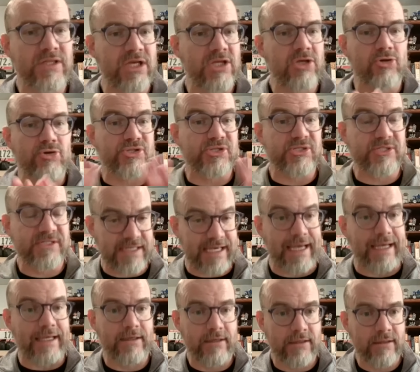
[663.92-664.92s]
that you're
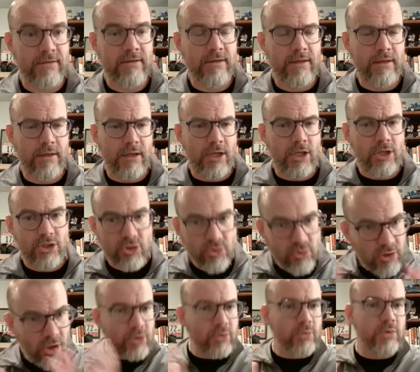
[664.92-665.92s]
sick. You
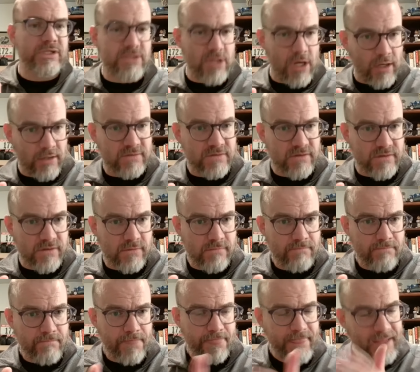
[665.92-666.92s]
go to a doctor,
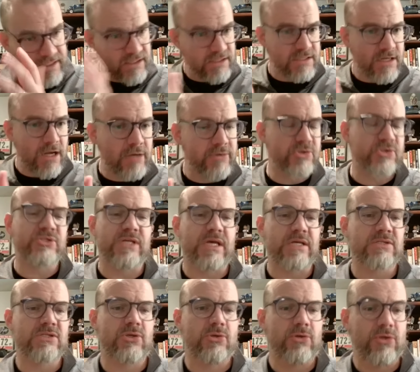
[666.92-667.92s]
and the doctor
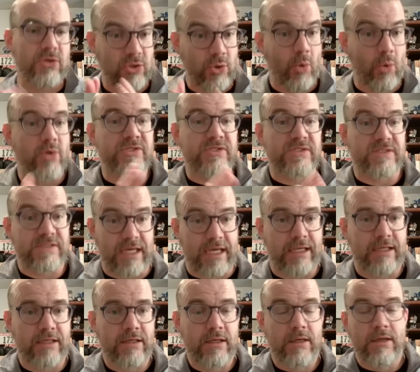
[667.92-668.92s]
says to you, You're
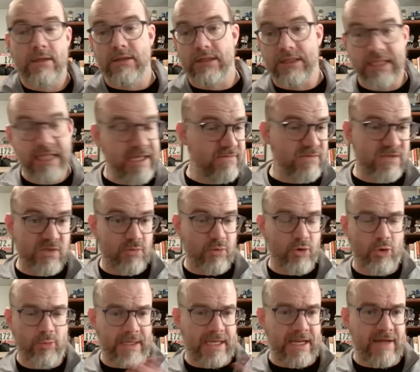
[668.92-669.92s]
sick, leaves the
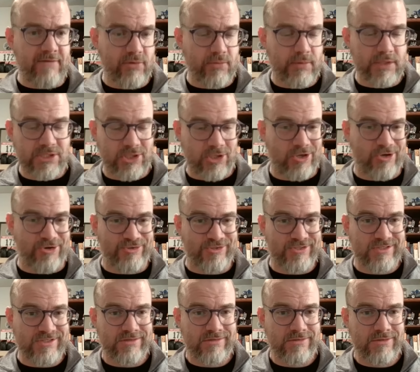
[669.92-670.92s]
room, and never
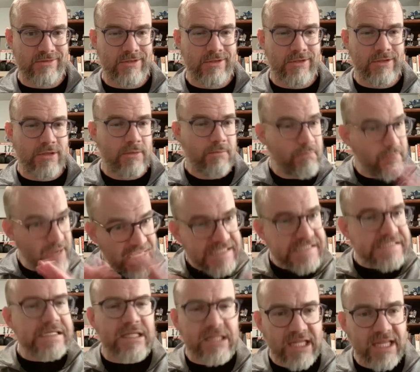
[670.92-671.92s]
returns.
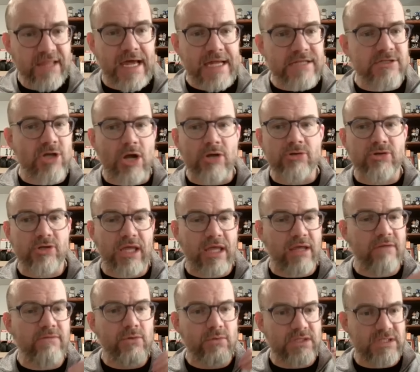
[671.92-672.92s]
Basically, that doctor
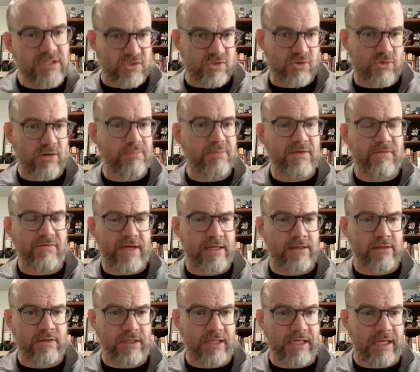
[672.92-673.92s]
gave you a descriptive
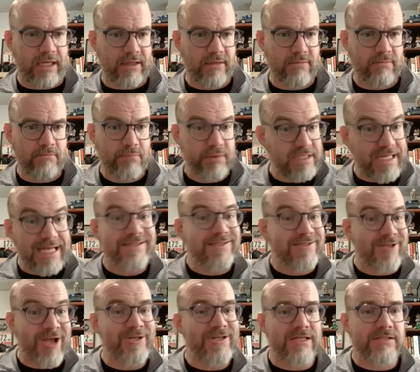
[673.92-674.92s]
analytic, but that's
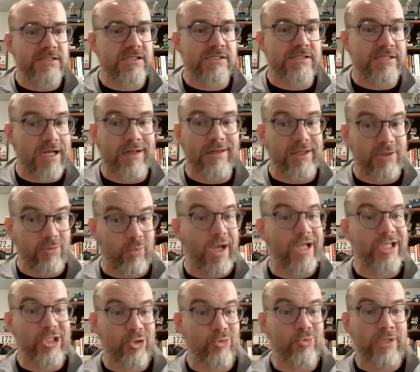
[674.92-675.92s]
not necessarily
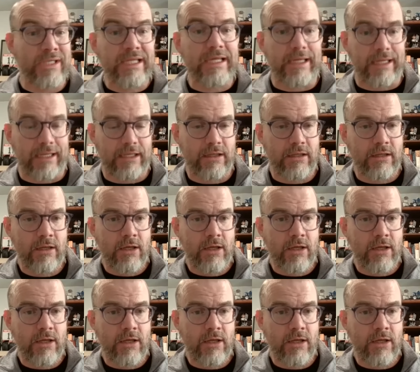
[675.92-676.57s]
what you need,